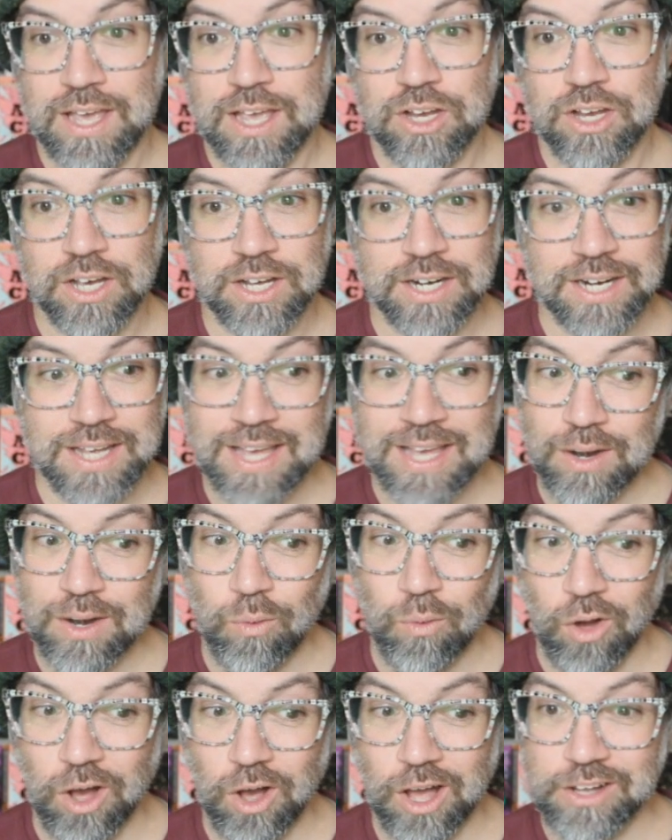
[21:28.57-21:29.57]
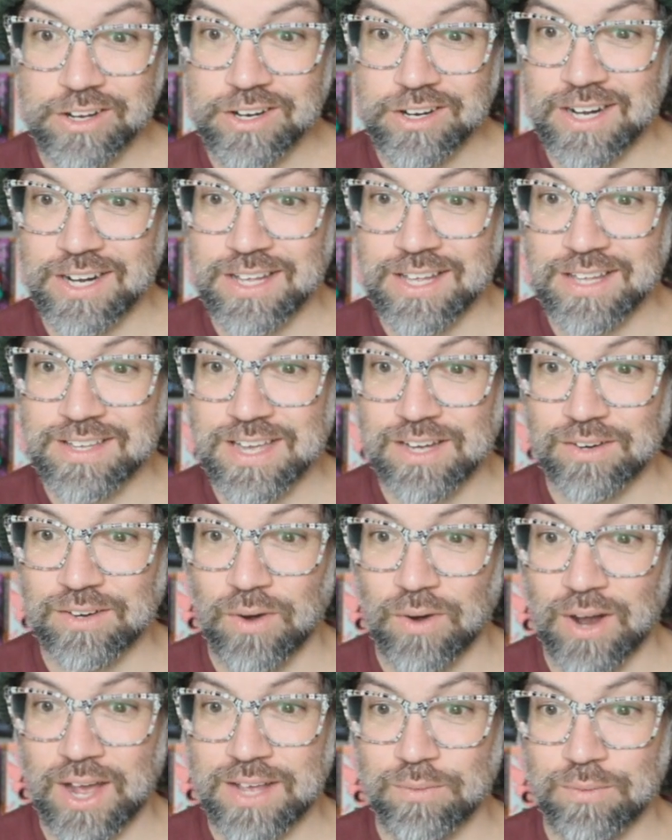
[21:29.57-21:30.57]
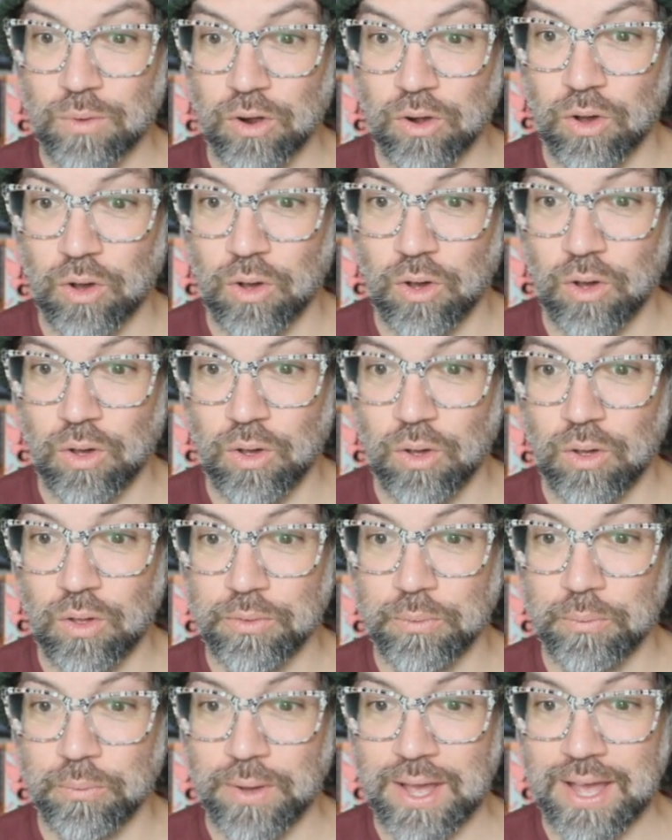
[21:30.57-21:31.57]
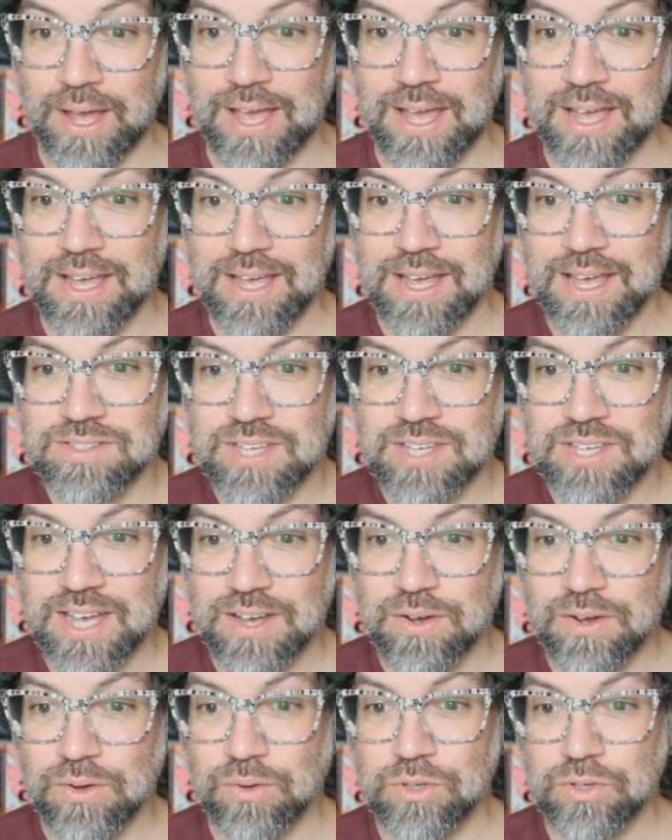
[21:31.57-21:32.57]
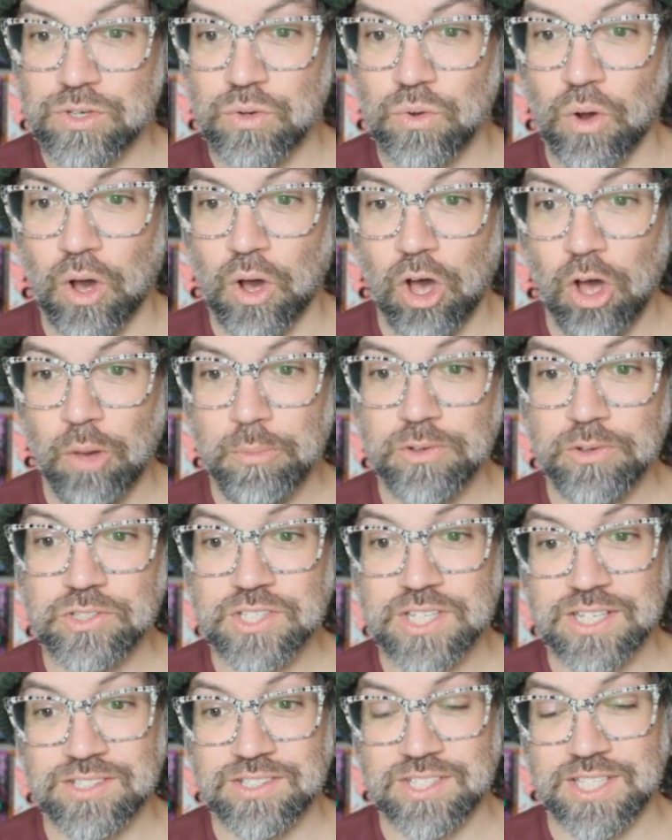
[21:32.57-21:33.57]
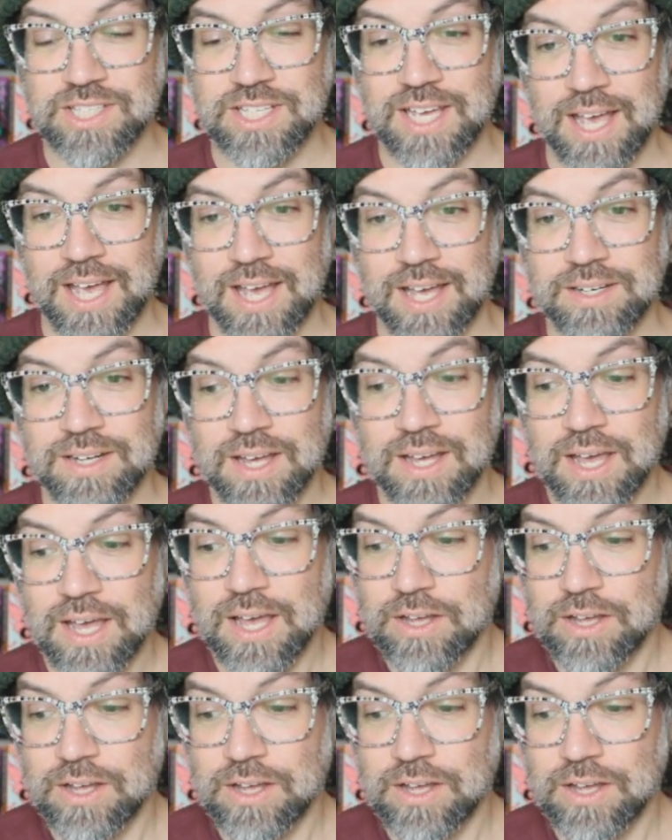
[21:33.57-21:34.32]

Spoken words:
You're going to hit a wall. You're going to take a right, walk all the way till you almost get to the end.